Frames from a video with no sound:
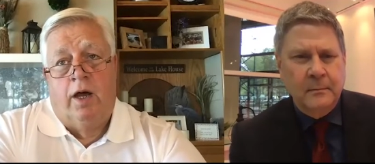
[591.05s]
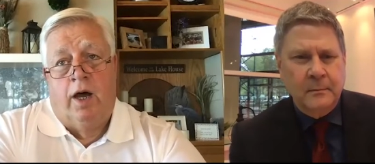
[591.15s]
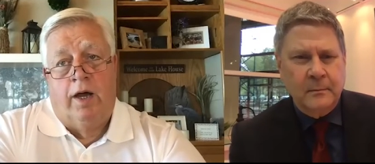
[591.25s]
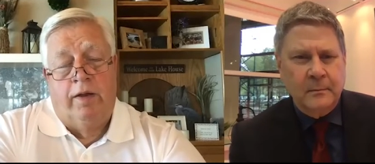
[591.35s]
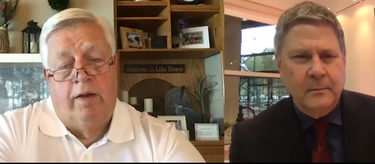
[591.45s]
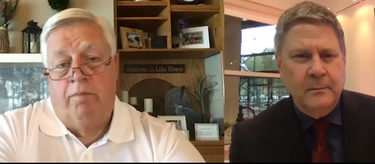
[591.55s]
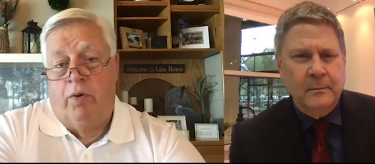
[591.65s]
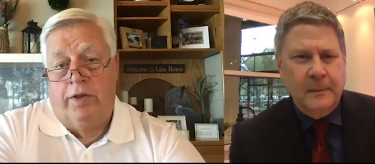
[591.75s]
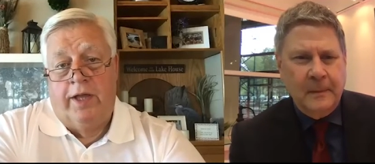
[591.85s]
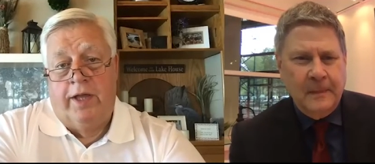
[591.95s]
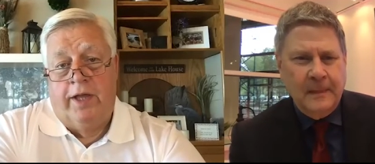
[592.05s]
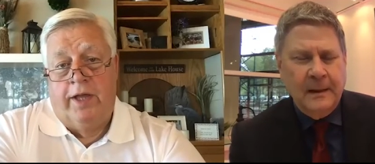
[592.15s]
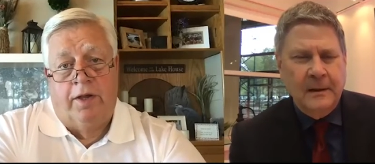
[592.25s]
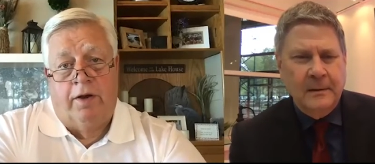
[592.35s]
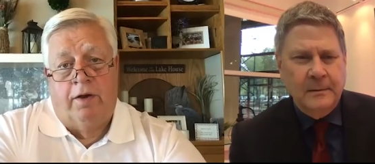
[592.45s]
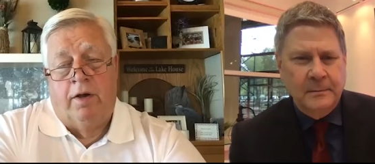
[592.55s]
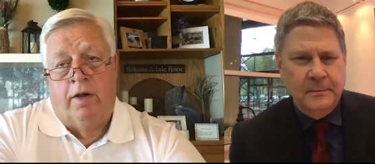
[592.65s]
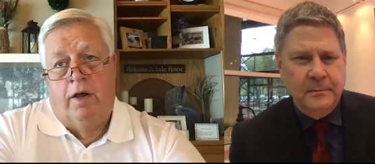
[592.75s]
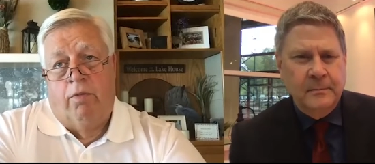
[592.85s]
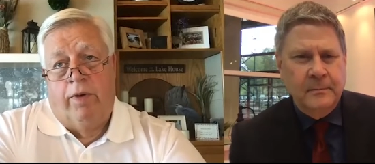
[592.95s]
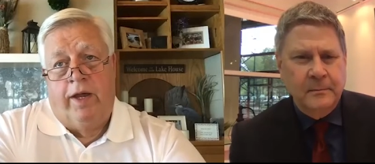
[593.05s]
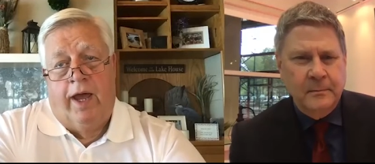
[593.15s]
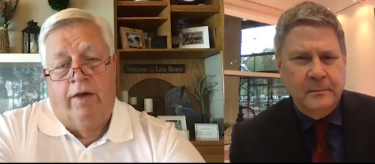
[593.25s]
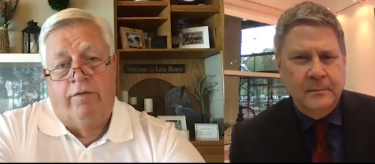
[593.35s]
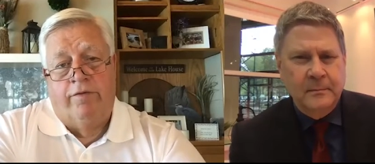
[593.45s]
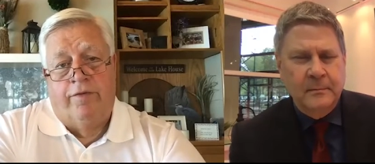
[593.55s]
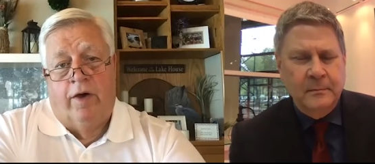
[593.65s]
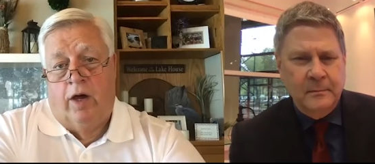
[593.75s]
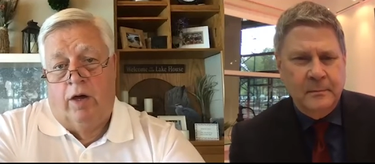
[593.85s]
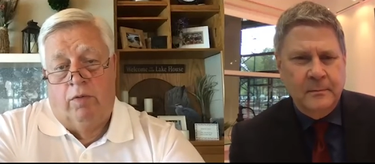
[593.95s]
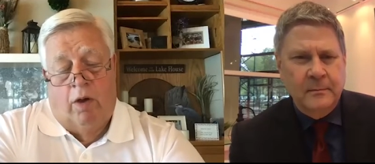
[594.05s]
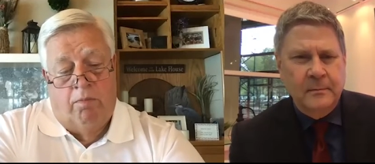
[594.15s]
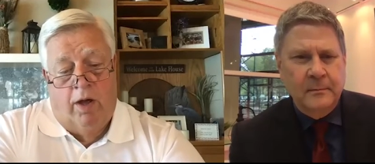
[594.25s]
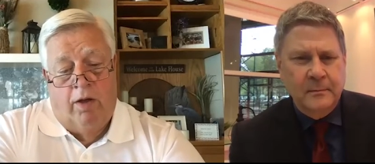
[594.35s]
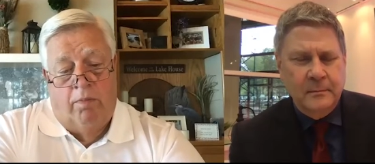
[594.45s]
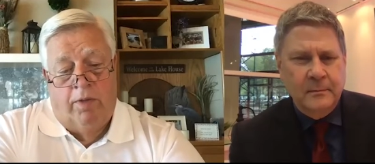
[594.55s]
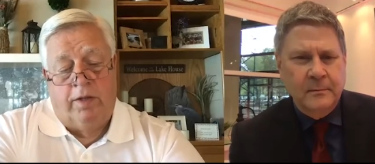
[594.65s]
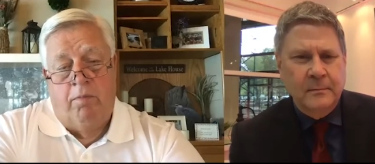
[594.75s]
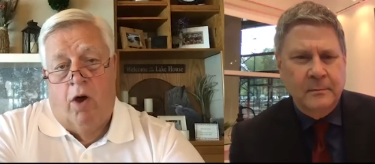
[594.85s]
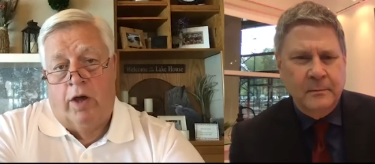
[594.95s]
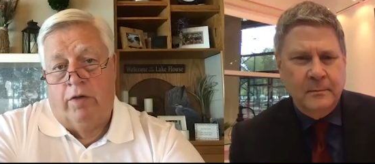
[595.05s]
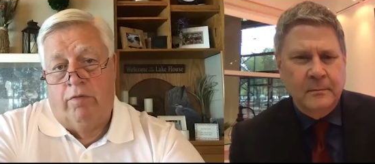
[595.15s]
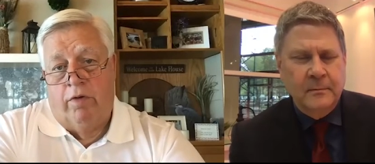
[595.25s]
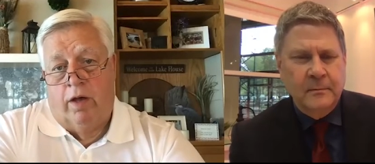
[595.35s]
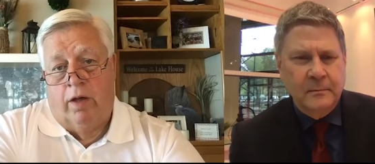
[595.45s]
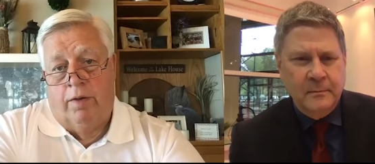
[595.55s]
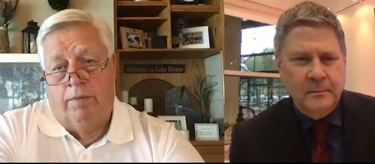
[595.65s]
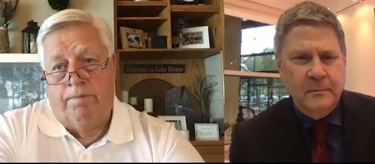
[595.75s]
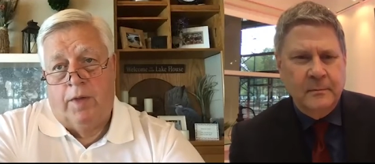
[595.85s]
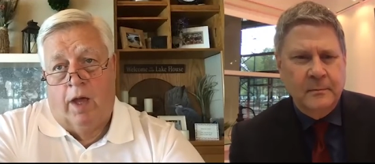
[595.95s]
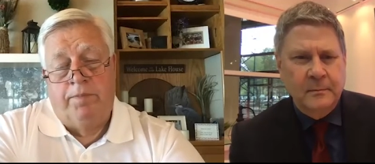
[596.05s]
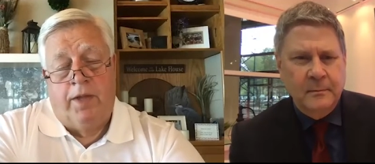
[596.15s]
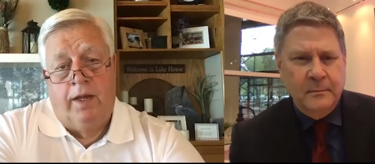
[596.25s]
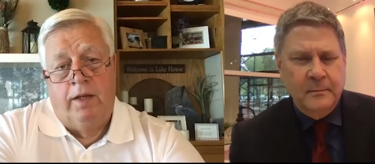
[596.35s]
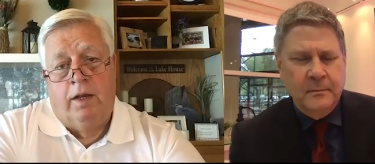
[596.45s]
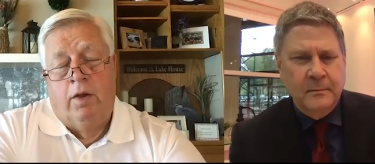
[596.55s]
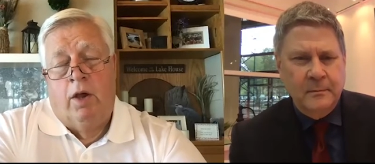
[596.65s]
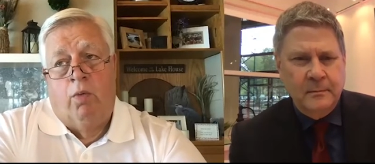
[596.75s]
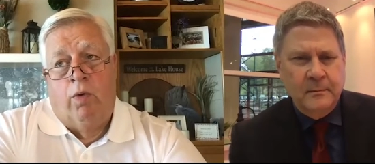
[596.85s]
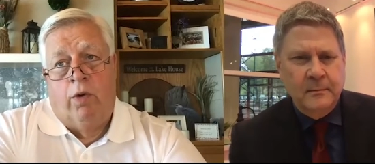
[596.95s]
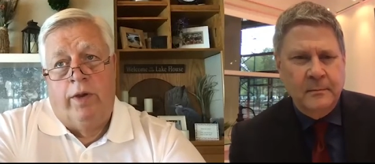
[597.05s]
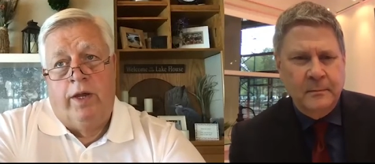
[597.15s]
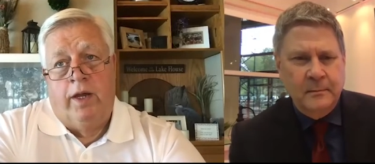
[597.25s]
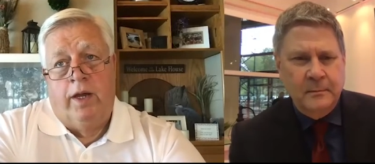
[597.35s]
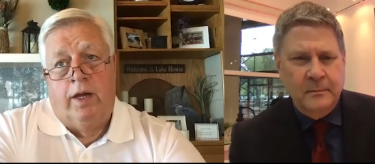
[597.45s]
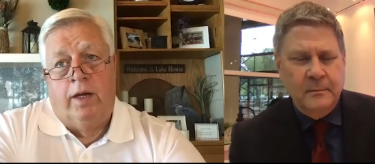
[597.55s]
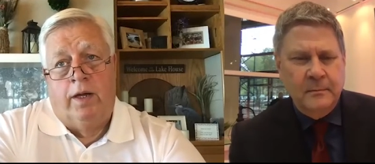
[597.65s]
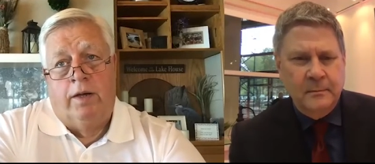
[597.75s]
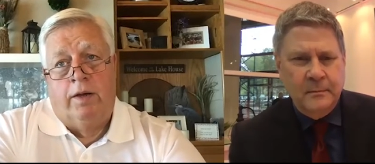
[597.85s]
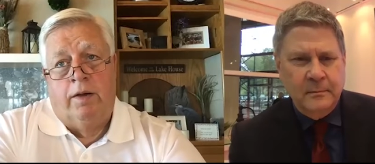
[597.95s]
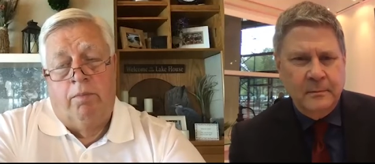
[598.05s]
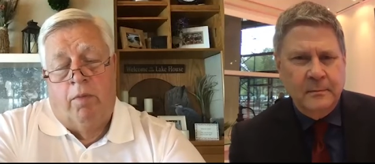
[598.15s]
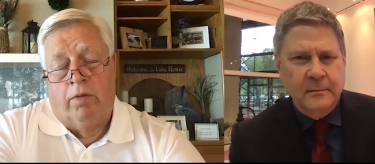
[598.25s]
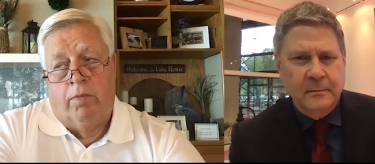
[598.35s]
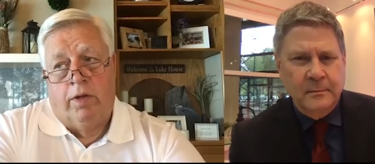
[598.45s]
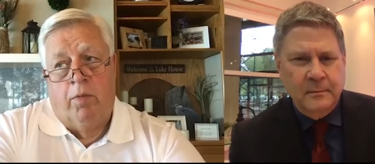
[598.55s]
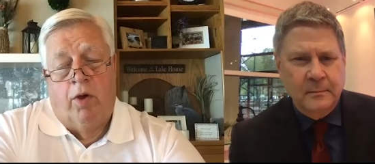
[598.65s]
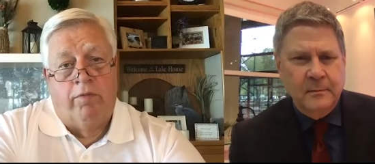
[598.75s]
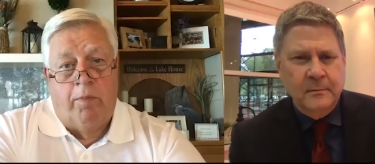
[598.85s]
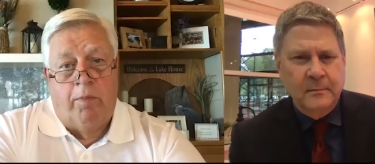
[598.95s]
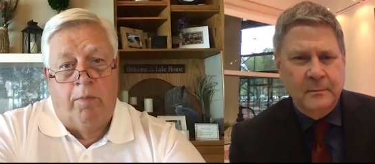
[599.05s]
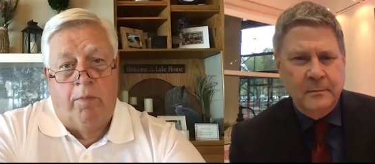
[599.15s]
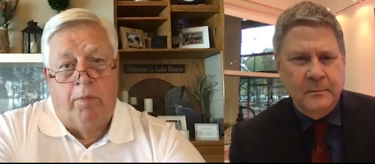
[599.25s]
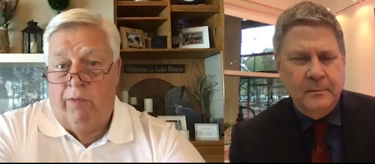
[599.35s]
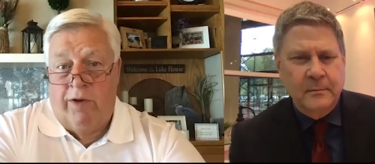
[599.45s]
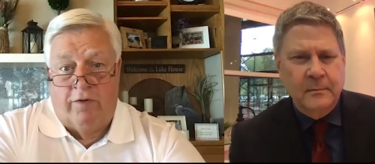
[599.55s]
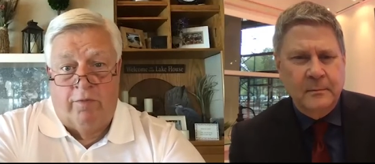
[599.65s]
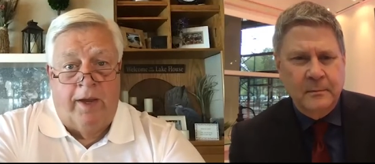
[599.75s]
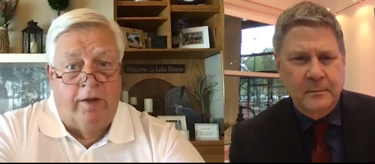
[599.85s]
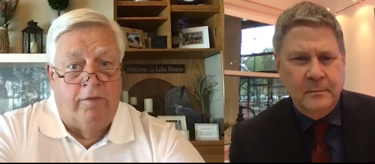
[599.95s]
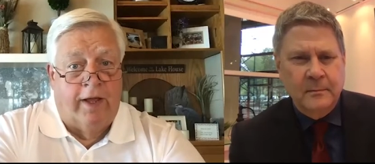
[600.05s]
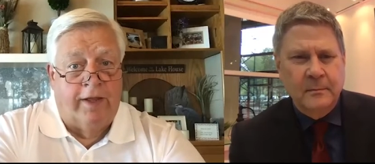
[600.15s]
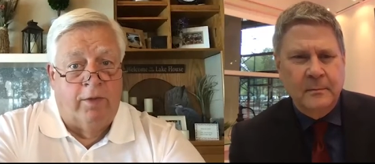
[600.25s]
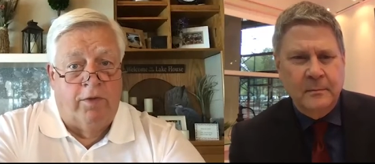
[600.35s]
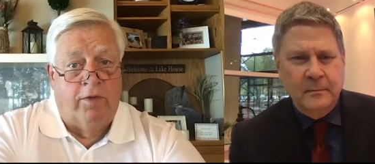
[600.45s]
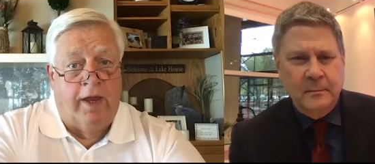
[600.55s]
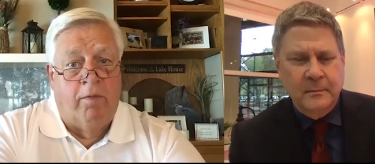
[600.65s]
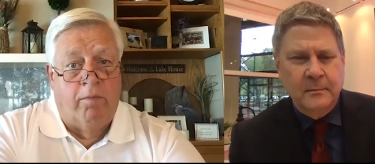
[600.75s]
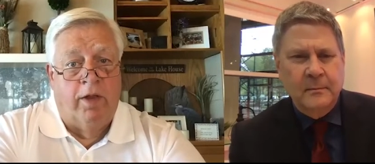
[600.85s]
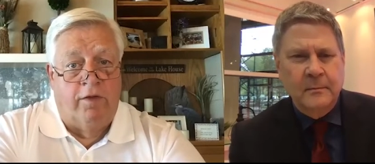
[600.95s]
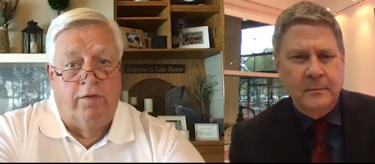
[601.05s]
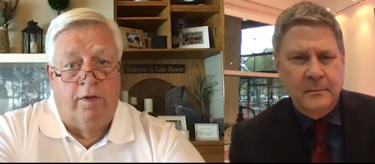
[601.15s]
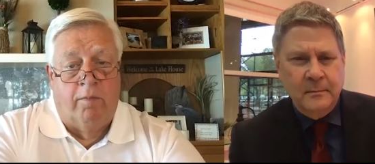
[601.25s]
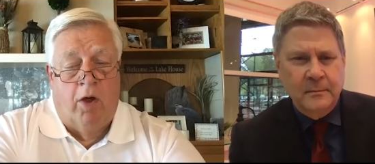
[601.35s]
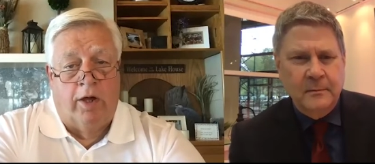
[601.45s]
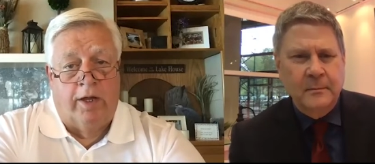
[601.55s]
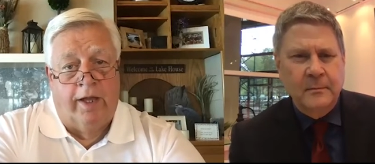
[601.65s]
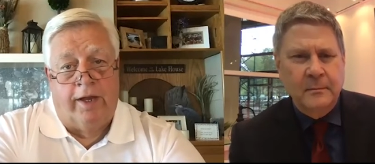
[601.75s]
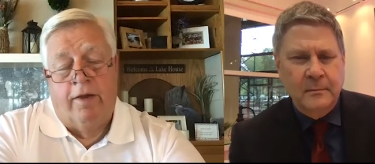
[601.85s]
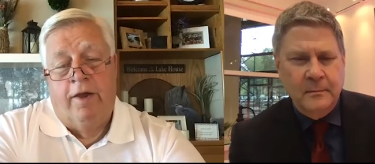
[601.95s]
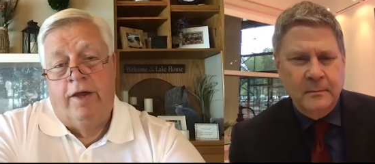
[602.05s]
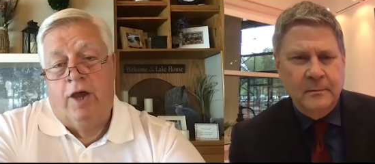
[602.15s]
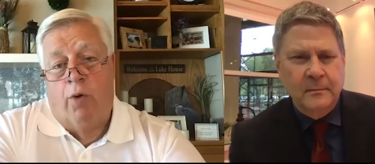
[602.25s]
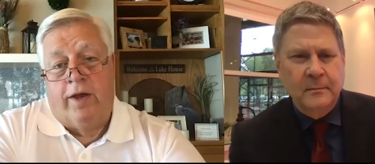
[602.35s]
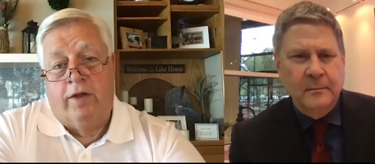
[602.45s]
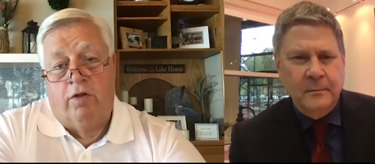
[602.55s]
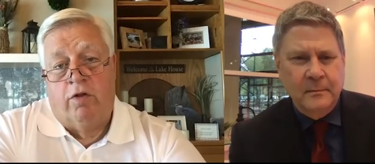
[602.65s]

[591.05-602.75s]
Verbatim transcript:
Speaker 1: uh, and put that out there. We have uh, a, mo- a, monthly market re- uh, update where we uh, multi-market report where we explain exactly what's taking place in the market. Like going into